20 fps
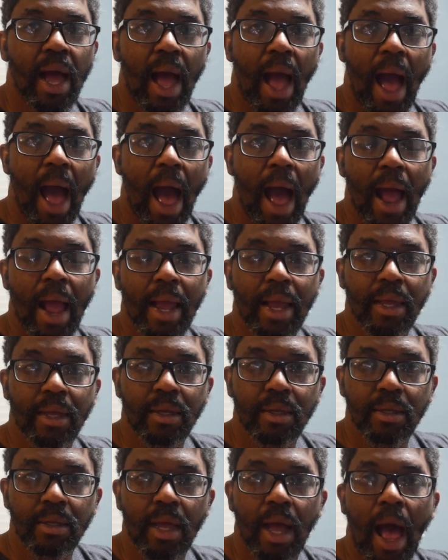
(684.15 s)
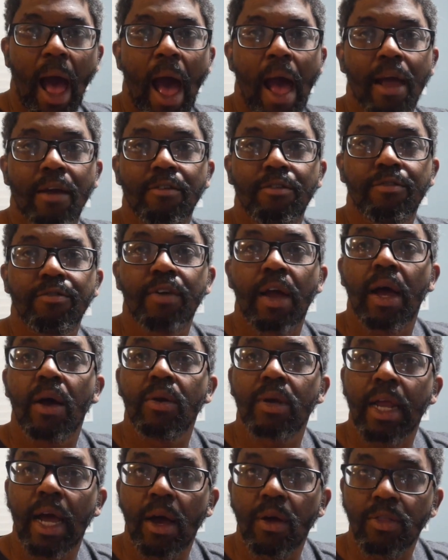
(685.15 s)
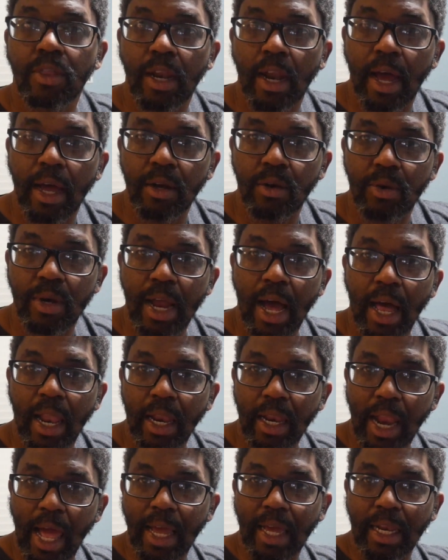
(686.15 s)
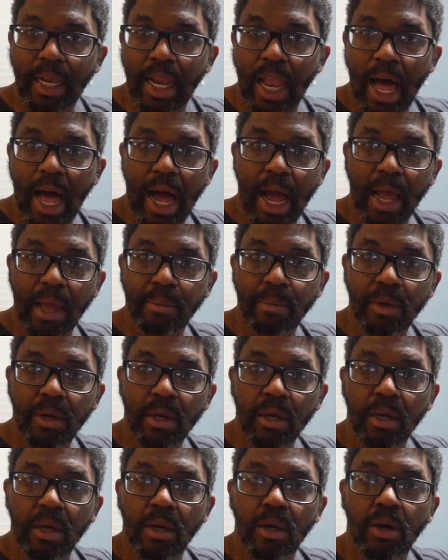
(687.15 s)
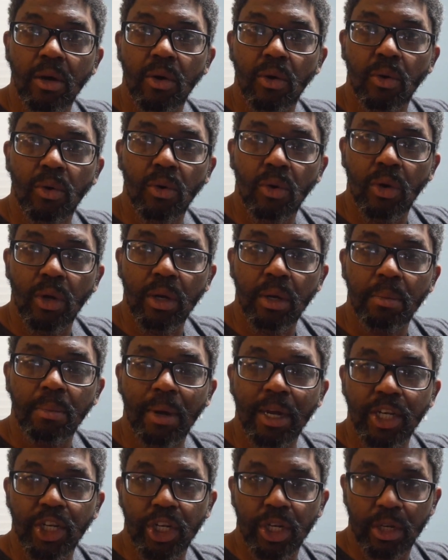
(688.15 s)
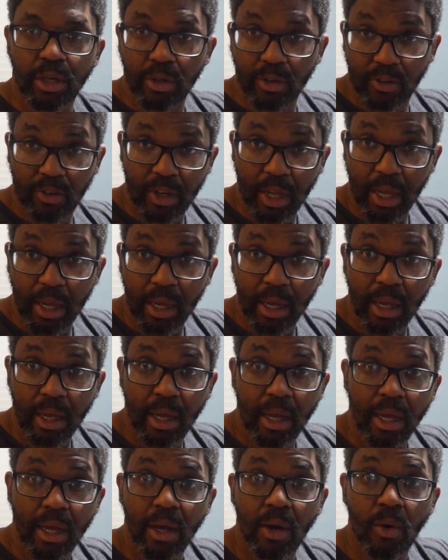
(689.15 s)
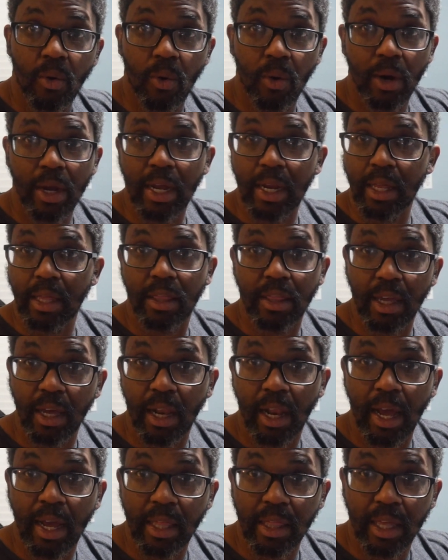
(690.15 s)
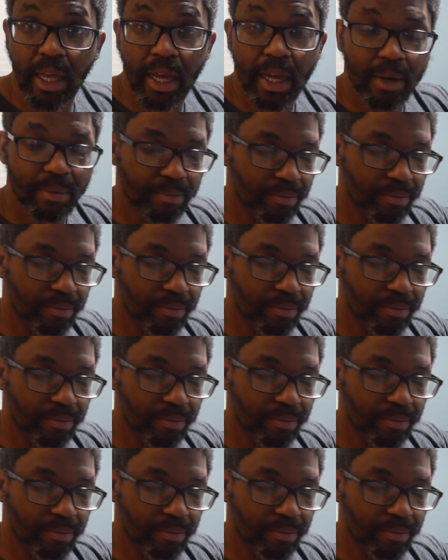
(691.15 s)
I have found out that I do not like lime on my chicken or steak or anything like that.